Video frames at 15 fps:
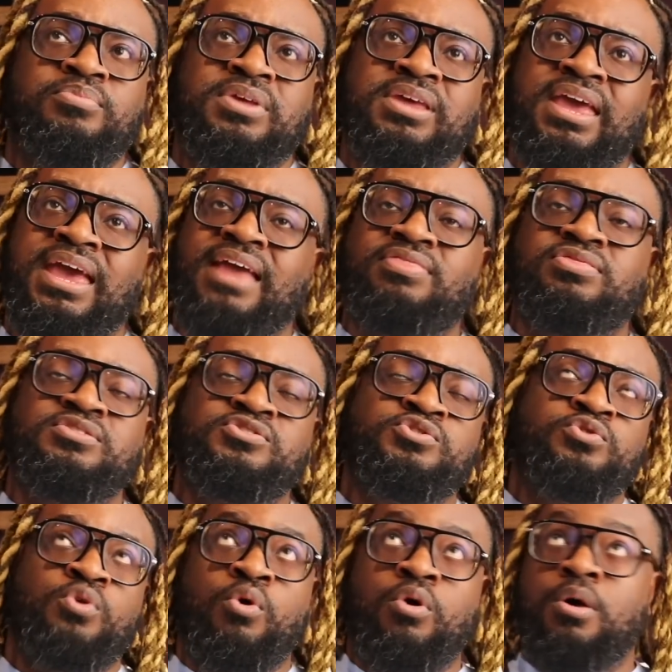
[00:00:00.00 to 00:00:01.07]
kicked the
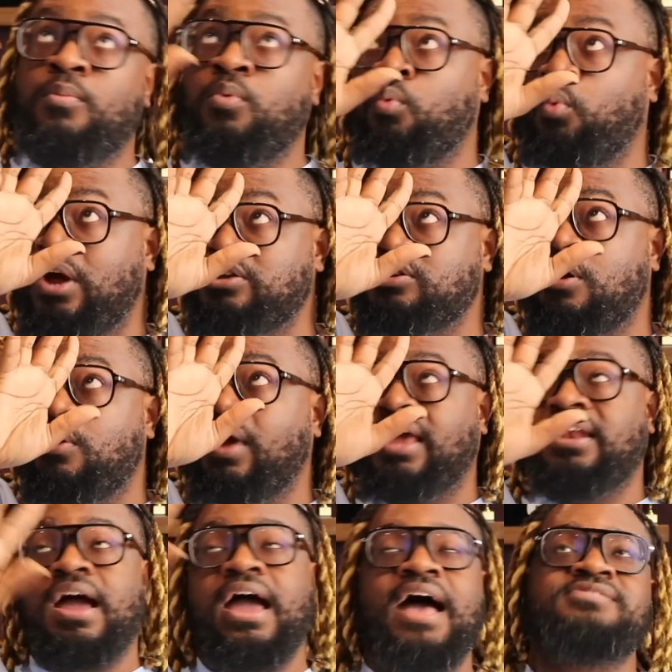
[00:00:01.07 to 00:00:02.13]
storm window
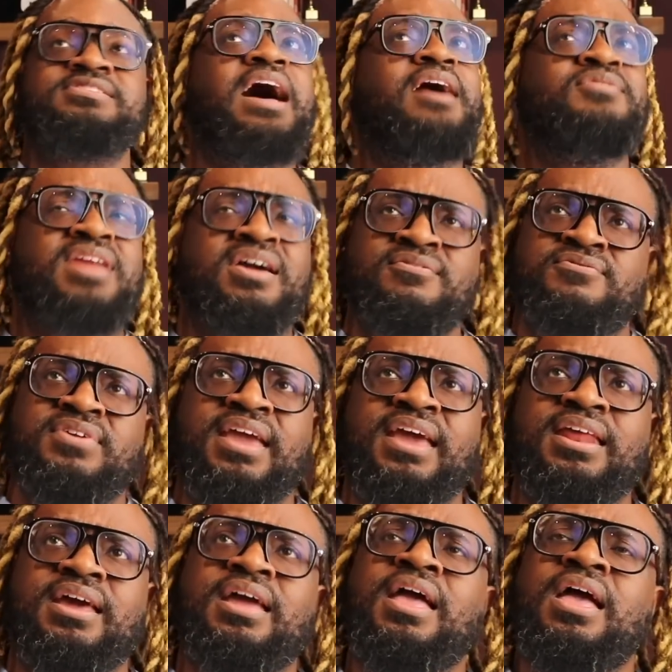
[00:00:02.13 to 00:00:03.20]
in our house. I'll never
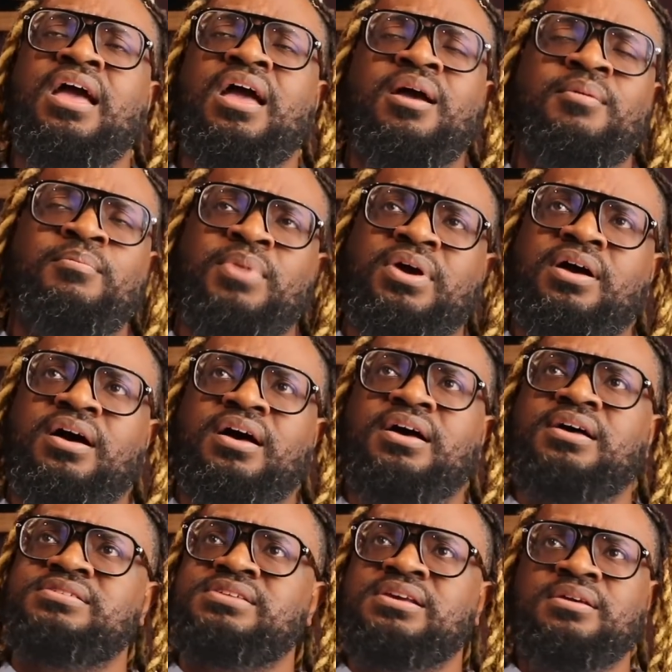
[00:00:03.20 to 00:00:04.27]
forget it.
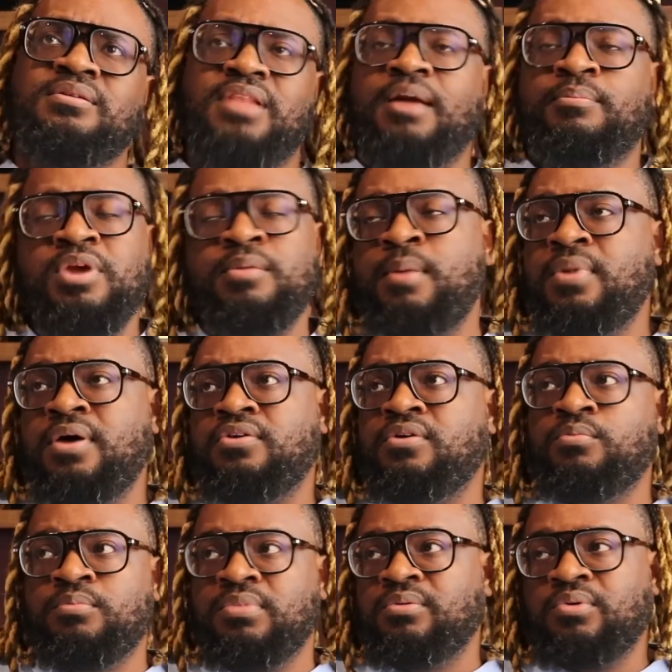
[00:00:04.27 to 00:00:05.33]
Because, like, me and my mother,
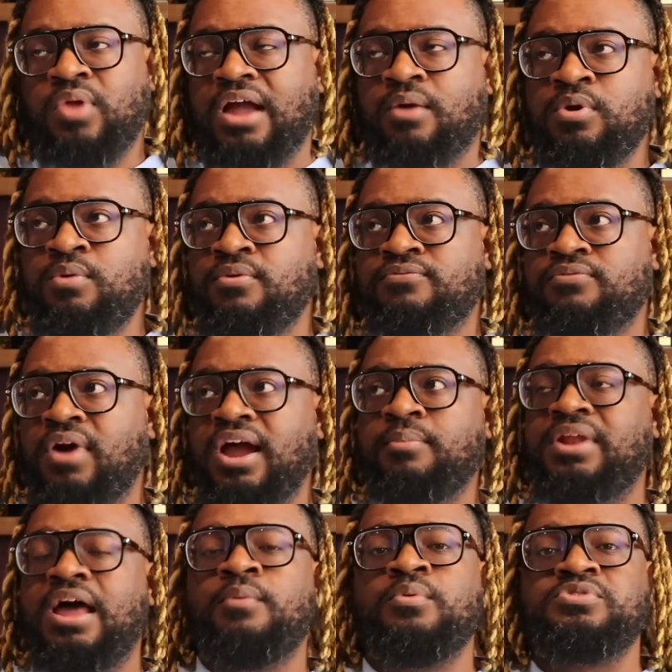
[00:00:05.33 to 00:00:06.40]
like, we were
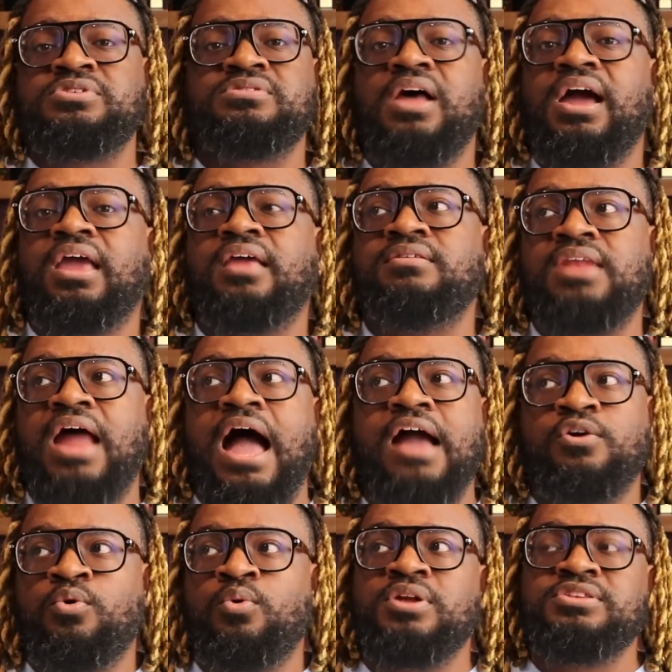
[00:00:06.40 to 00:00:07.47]
frightened. I was, like,
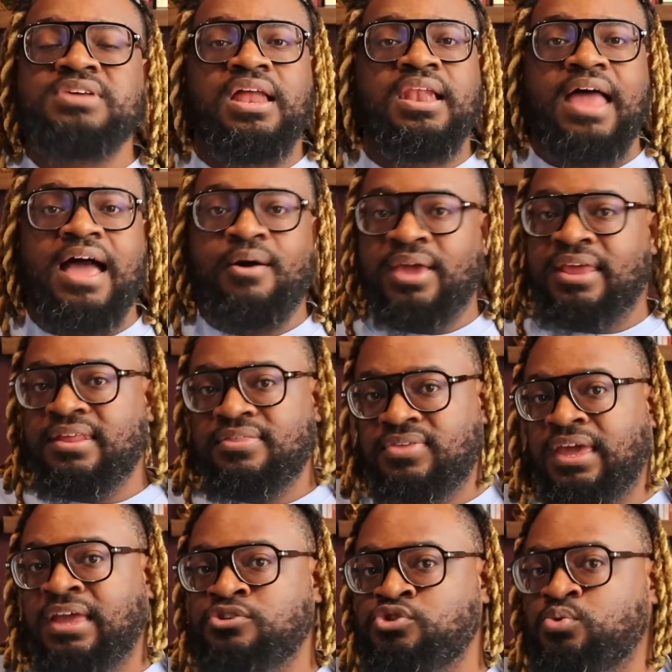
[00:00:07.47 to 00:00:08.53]
not going to allow
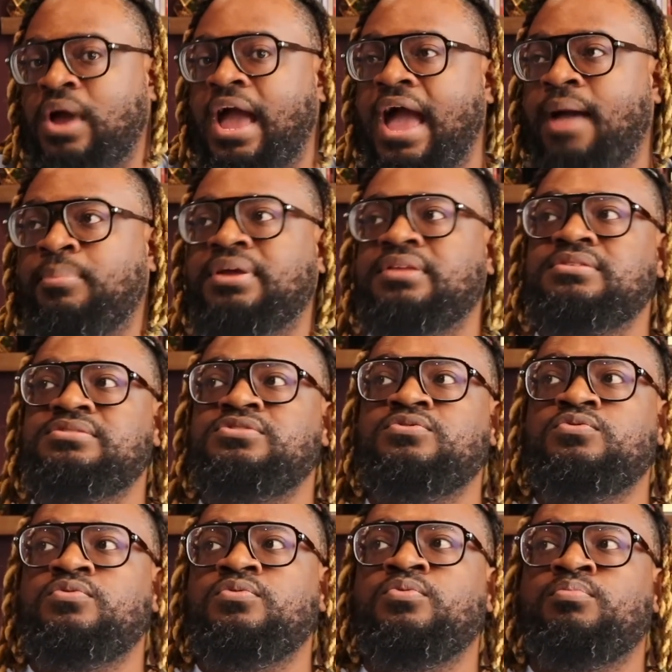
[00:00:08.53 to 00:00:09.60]
anything to happen
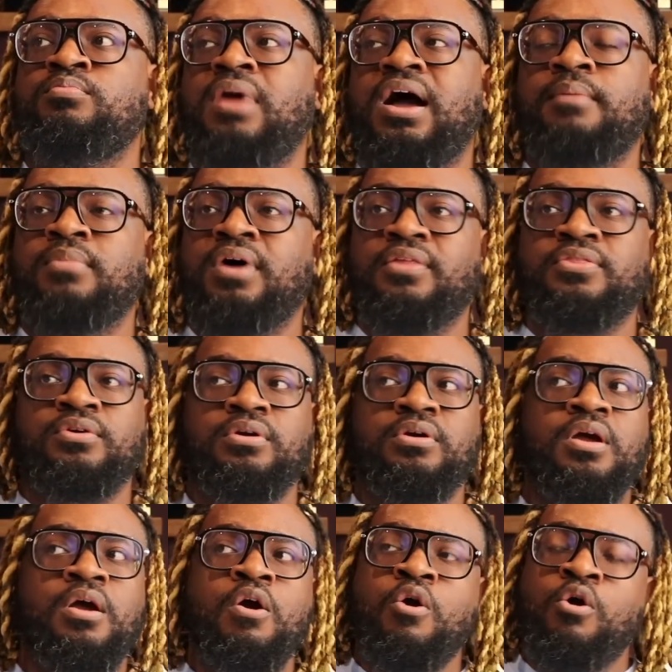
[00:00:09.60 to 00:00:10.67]
to my
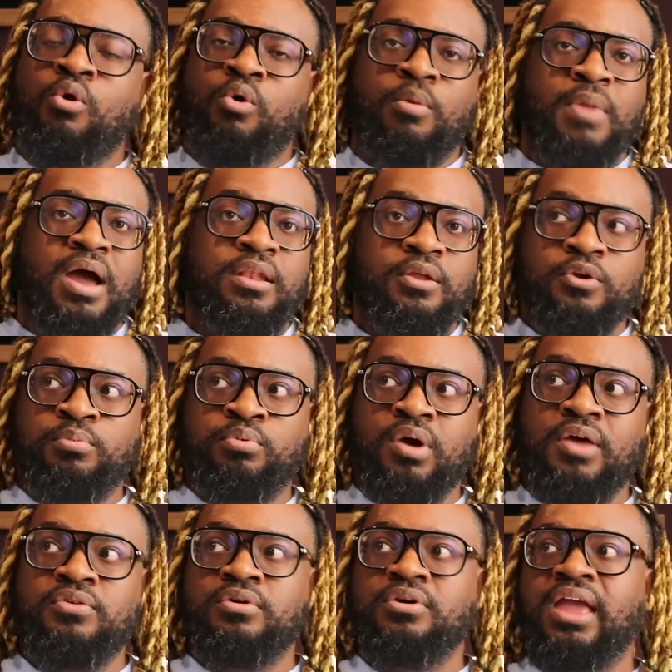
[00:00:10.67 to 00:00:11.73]
mother or my little
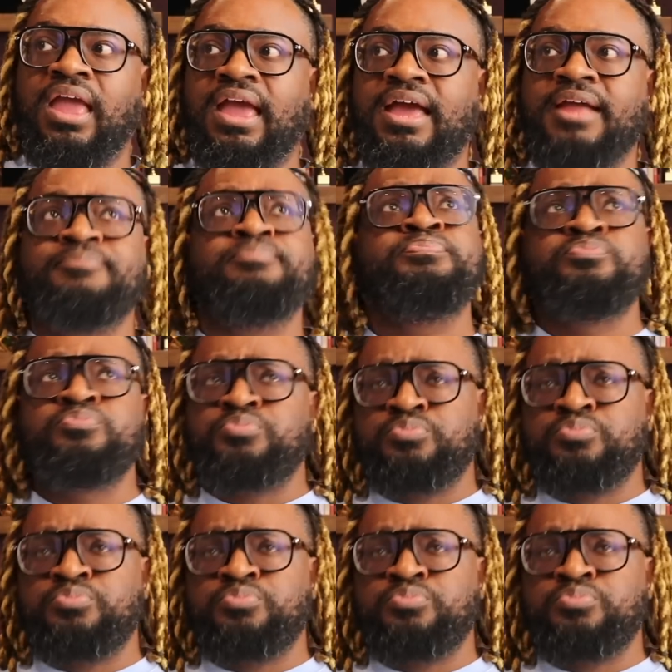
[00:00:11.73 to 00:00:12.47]
brother. And